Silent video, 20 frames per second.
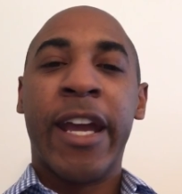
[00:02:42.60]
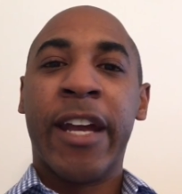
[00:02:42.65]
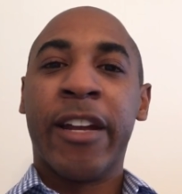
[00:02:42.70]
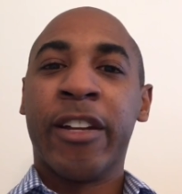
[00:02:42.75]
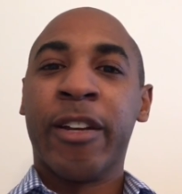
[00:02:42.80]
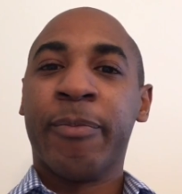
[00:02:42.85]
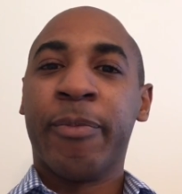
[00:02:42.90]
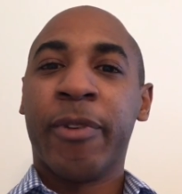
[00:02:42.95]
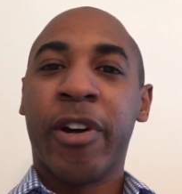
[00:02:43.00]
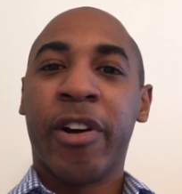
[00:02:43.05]

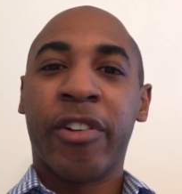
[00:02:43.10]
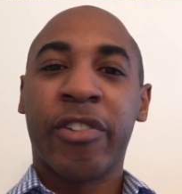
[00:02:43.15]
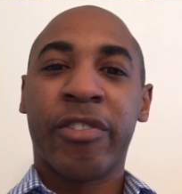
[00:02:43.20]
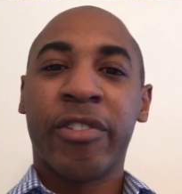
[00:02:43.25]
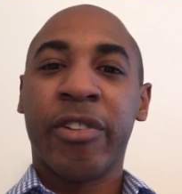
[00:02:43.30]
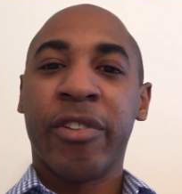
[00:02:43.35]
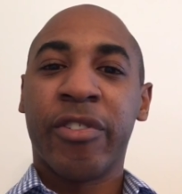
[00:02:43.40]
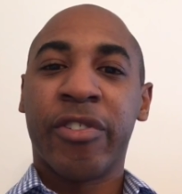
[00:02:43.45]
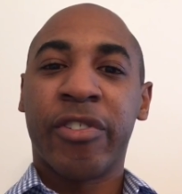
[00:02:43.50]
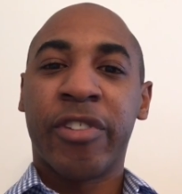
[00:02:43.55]
in your
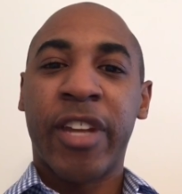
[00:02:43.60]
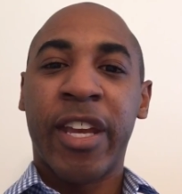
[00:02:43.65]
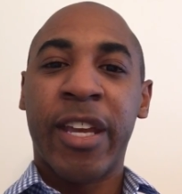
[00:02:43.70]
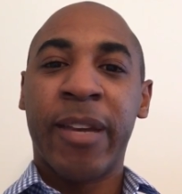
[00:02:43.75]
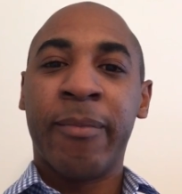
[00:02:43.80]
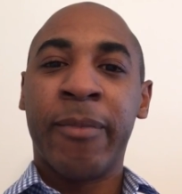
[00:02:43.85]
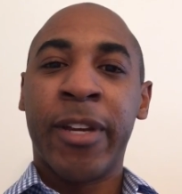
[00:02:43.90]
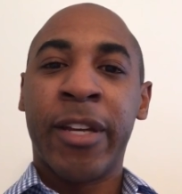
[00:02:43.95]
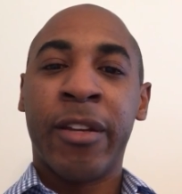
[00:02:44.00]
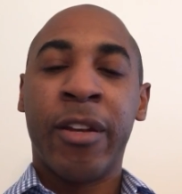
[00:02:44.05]
personal
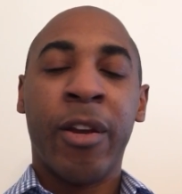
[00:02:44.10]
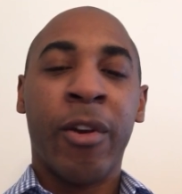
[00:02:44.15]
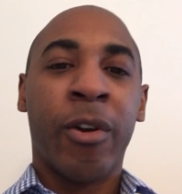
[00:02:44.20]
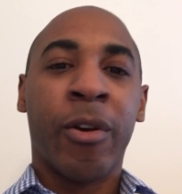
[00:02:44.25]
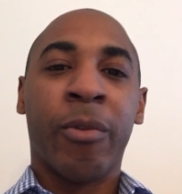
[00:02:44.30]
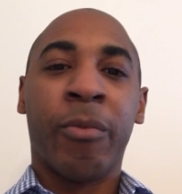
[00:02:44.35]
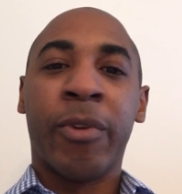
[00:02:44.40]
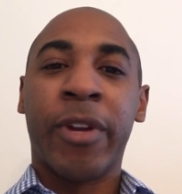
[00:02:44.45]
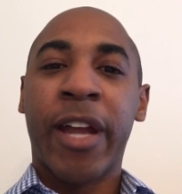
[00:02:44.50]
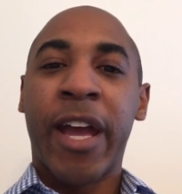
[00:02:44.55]
statement
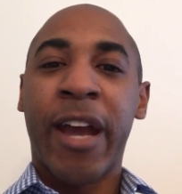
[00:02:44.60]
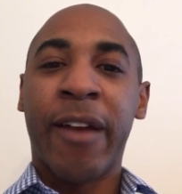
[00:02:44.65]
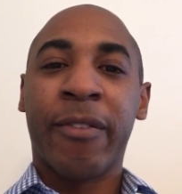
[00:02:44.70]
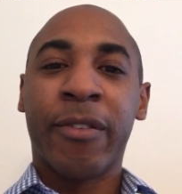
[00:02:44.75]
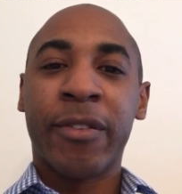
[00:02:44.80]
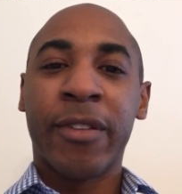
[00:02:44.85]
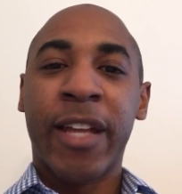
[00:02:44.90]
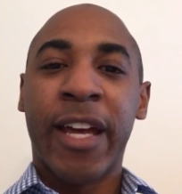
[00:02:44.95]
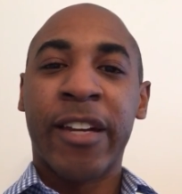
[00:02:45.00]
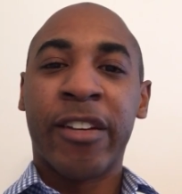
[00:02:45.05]
or
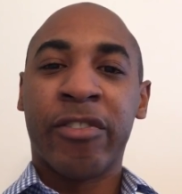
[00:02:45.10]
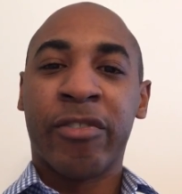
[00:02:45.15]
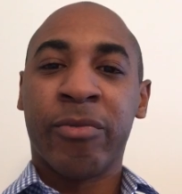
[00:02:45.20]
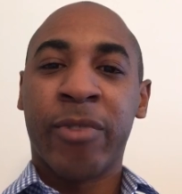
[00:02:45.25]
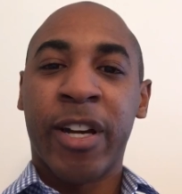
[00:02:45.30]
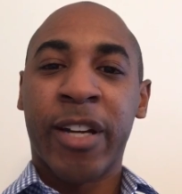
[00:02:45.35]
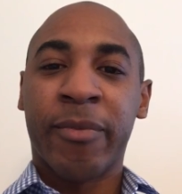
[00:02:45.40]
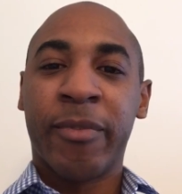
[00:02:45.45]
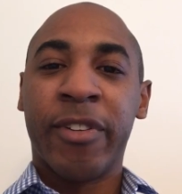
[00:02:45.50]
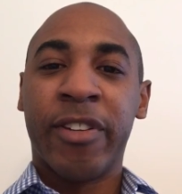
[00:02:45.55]
whatever letters
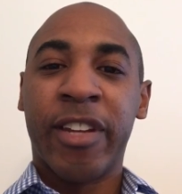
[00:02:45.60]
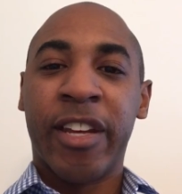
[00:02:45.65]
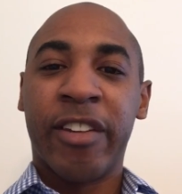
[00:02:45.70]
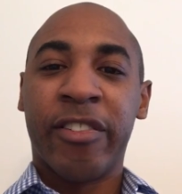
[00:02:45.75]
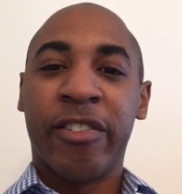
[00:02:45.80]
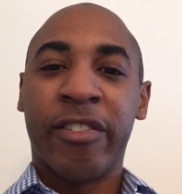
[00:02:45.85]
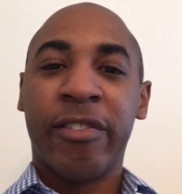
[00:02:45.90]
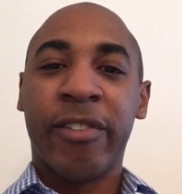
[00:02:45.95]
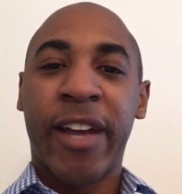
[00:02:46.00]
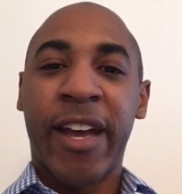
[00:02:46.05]
of
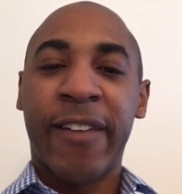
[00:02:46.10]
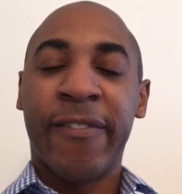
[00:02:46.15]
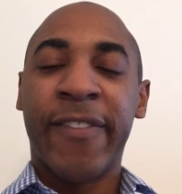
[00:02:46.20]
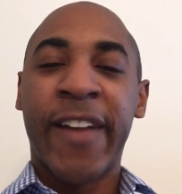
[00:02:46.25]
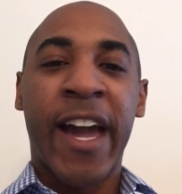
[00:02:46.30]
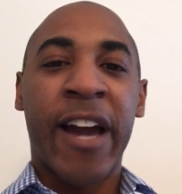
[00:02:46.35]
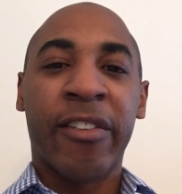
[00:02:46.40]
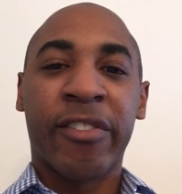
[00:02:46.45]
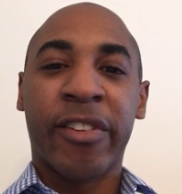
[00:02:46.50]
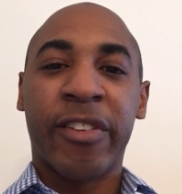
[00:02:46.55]
recommendation you have
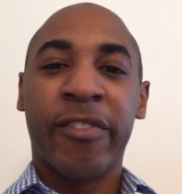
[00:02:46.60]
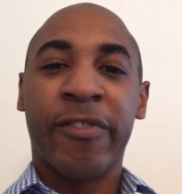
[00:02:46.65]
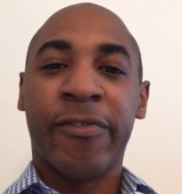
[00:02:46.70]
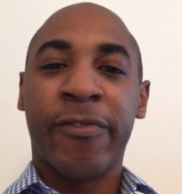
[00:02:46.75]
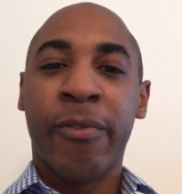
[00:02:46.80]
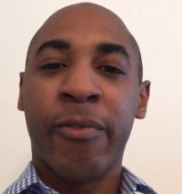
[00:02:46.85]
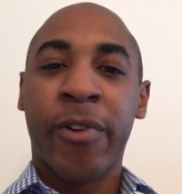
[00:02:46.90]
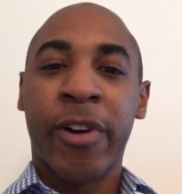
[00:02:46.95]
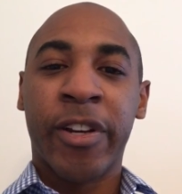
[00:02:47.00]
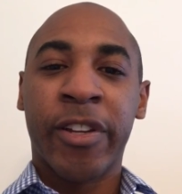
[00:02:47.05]
vouching
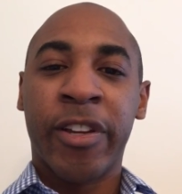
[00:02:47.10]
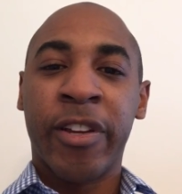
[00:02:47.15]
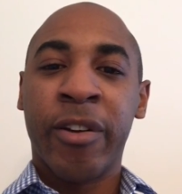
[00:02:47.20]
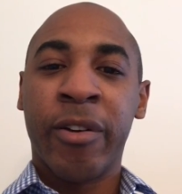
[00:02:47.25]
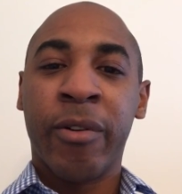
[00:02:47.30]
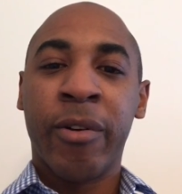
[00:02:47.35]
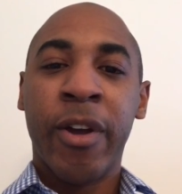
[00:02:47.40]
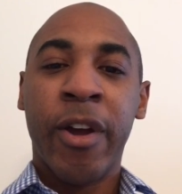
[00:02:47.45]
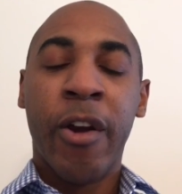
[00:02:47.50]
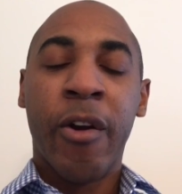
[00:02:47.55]
for
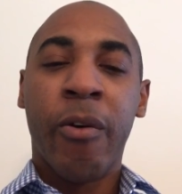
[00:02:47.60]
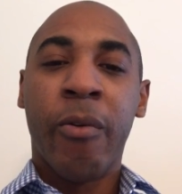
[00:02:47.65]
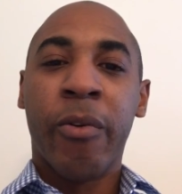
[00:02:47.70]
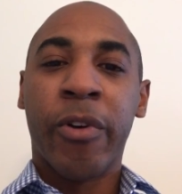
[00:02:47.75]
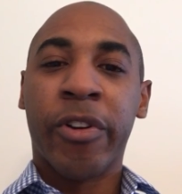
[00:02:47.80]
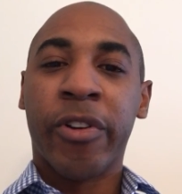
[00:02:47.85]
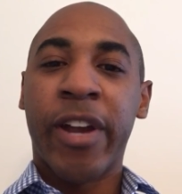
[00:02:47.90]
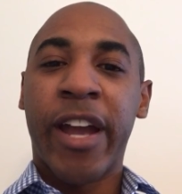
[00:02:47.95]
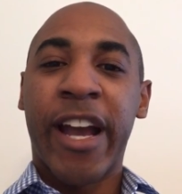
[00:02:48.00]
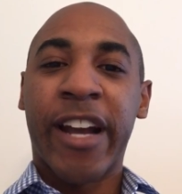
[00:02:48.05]
you
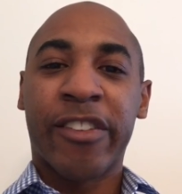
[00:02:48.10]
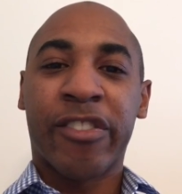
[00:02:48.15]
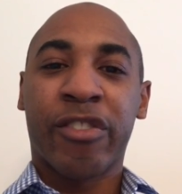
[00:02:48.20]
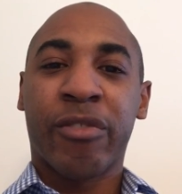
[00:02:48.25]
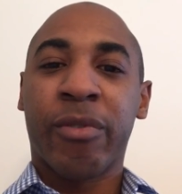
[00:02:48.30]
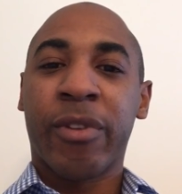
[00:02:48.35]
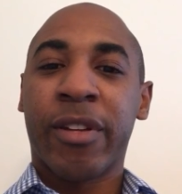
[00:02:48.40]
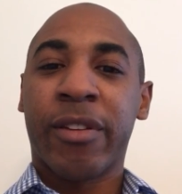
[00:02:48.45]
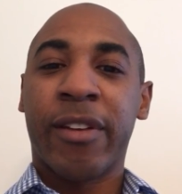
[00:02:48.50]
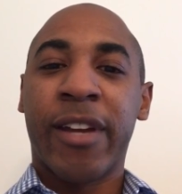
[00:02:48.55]
or your
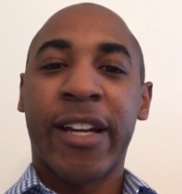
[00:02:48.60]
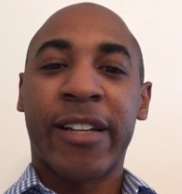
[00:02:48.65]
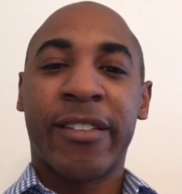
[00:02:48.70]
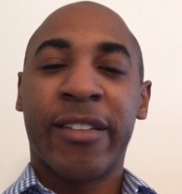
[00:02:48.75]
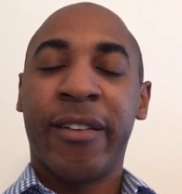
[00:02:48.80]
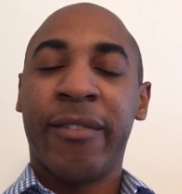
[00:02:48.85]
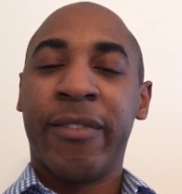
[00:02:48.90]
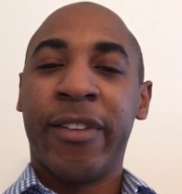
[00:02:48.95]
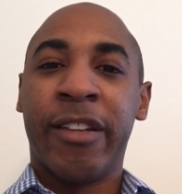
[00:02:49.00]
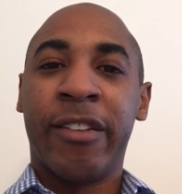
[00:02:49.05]
extracurricular
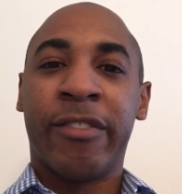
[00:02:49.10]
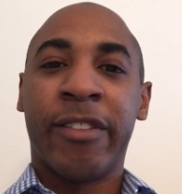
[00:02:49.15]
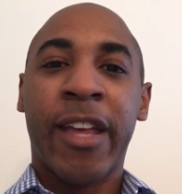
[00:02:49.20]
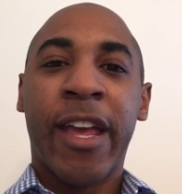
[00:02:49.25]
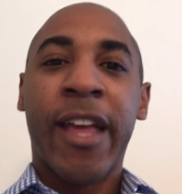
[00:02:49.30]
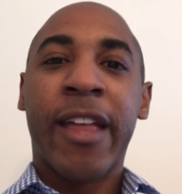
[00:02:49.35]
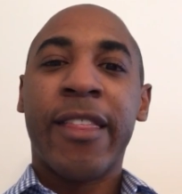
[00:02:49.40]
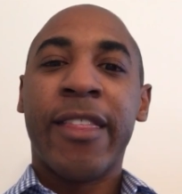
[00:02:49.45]
activities